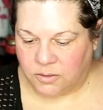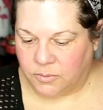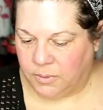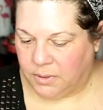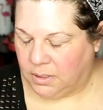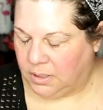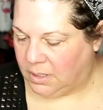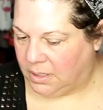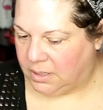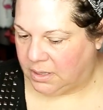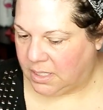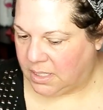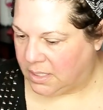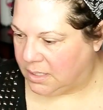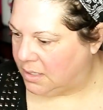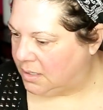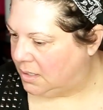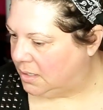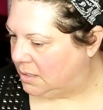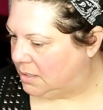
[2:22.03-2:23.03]
we're gonna let
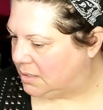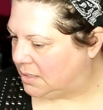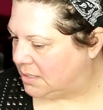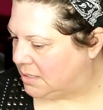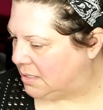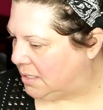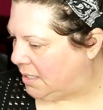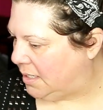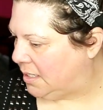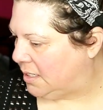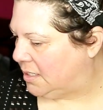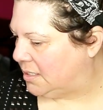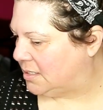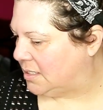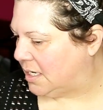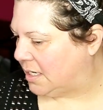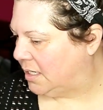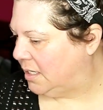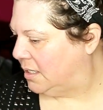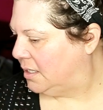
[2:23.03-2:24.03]
that sit in a
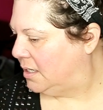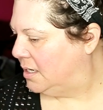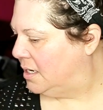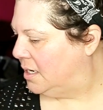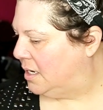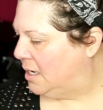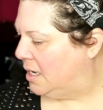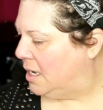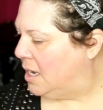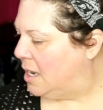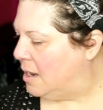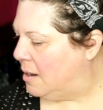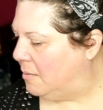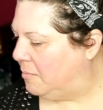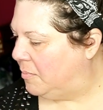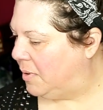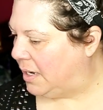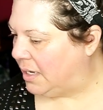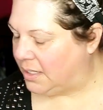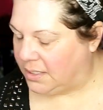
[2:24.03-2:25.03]
second.
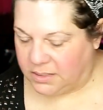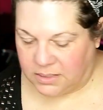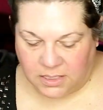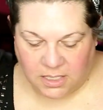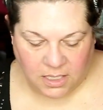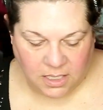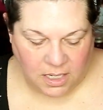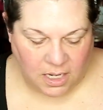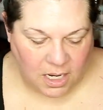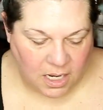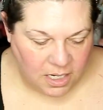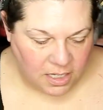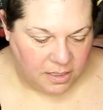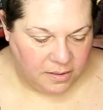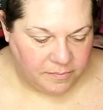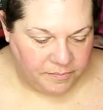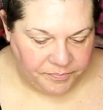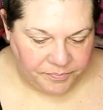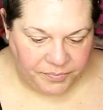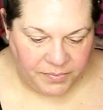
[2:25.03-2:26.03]
But
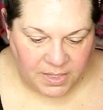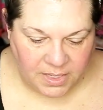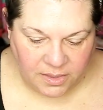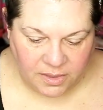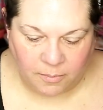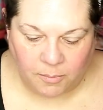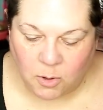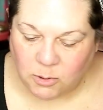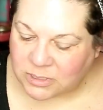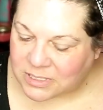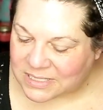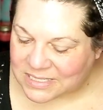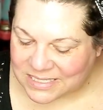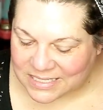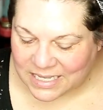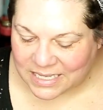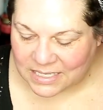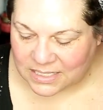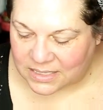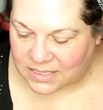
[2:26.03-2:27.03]
the most
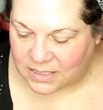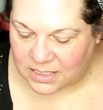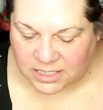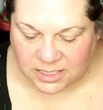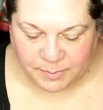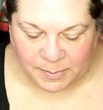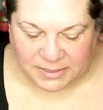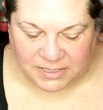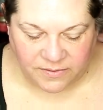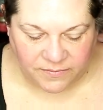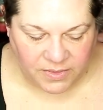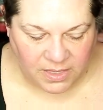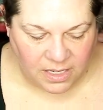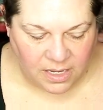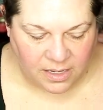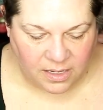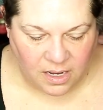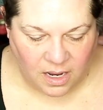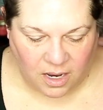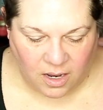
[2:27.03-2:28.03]
expensive thing
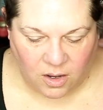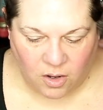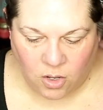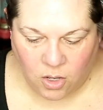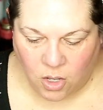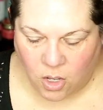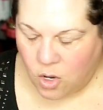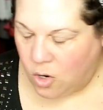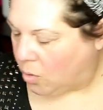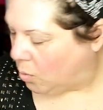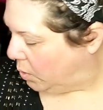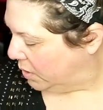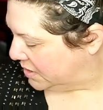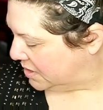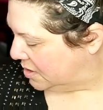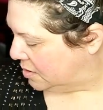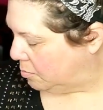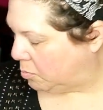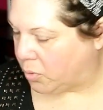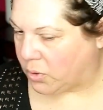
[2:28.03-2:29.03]
I got
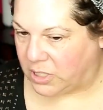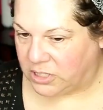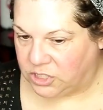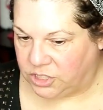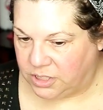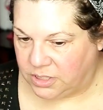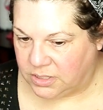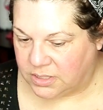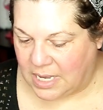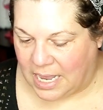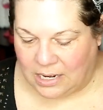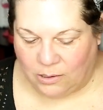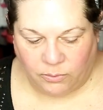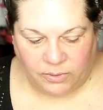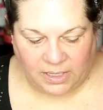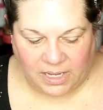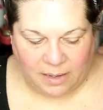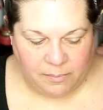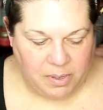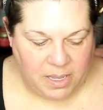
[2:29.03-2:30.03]
was the brushes. I don't
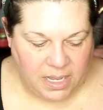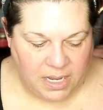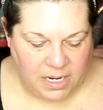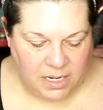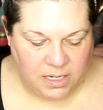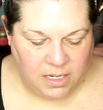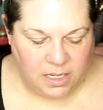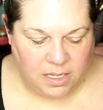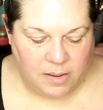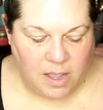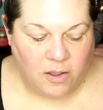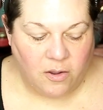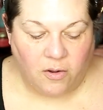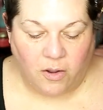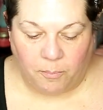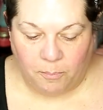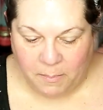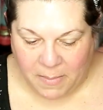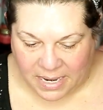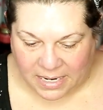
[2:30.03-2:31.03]
think I paid,
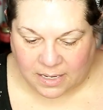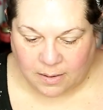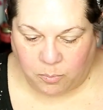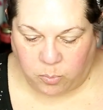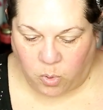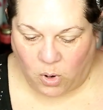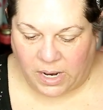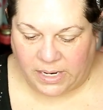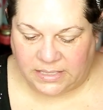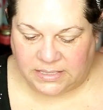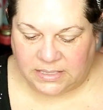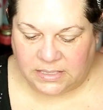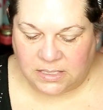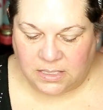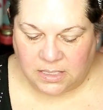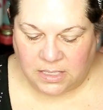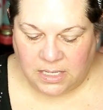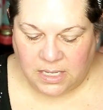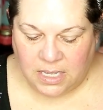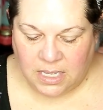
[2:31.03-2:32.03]
makeup-wise,
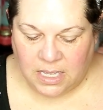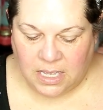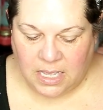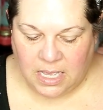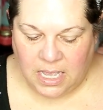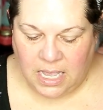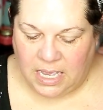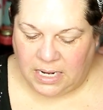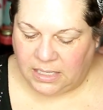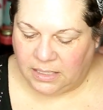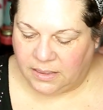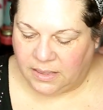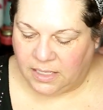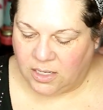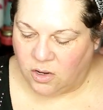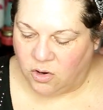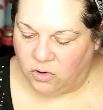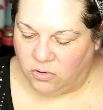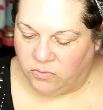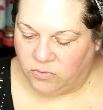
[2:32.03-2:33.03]

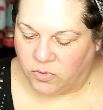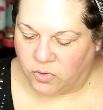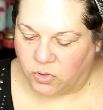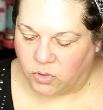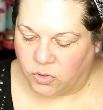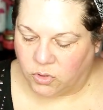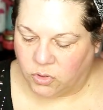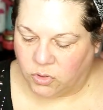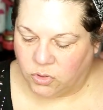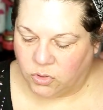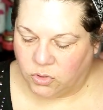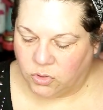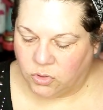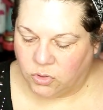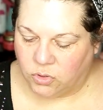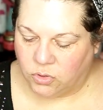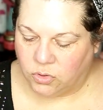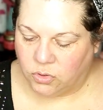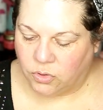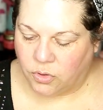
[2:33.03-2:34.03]
anything over
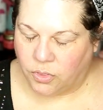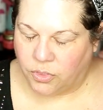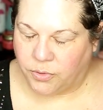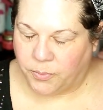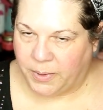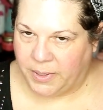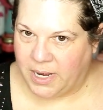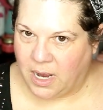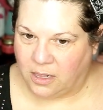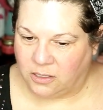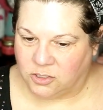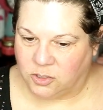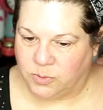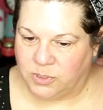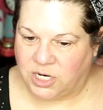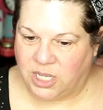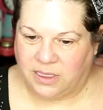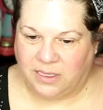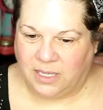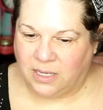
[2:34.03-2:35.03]
$3, which
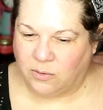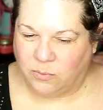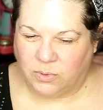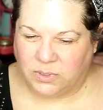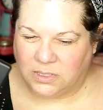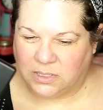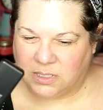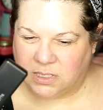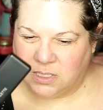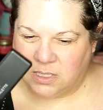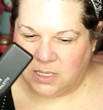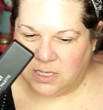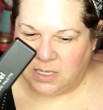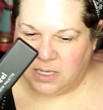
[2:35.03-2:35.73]
I think was